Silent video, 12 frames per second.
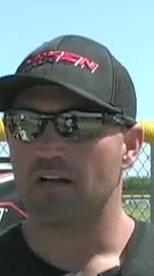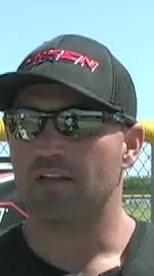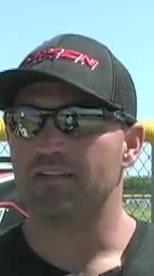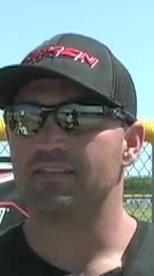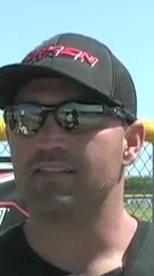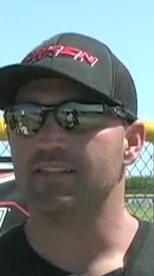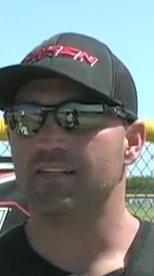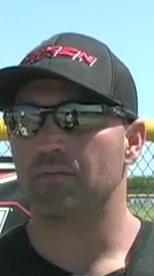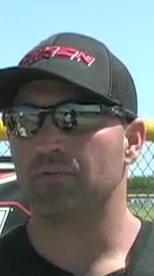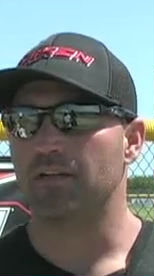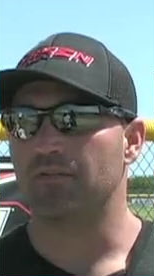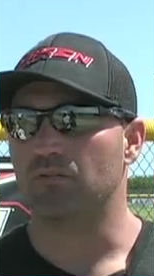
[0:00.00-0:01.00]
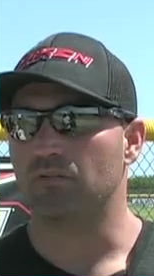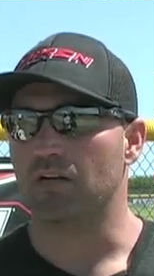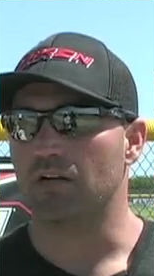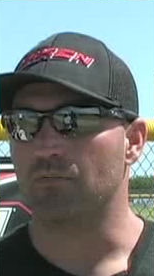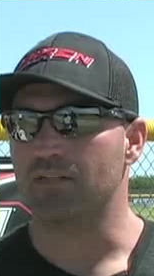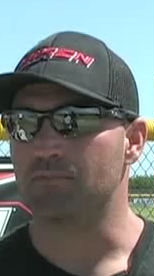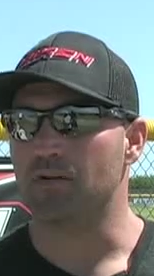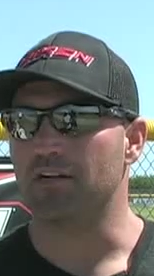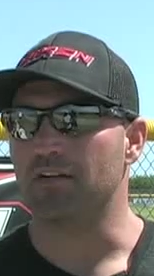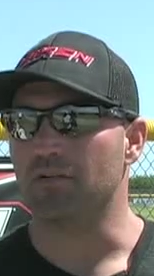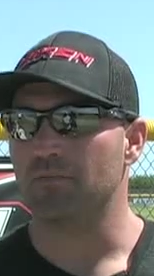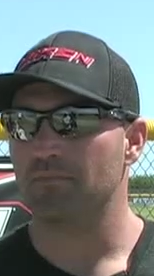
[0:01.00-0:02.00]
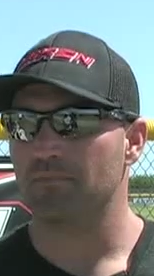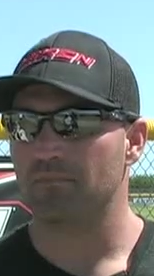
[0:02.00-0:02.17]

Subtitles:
This season I play for Resmondo.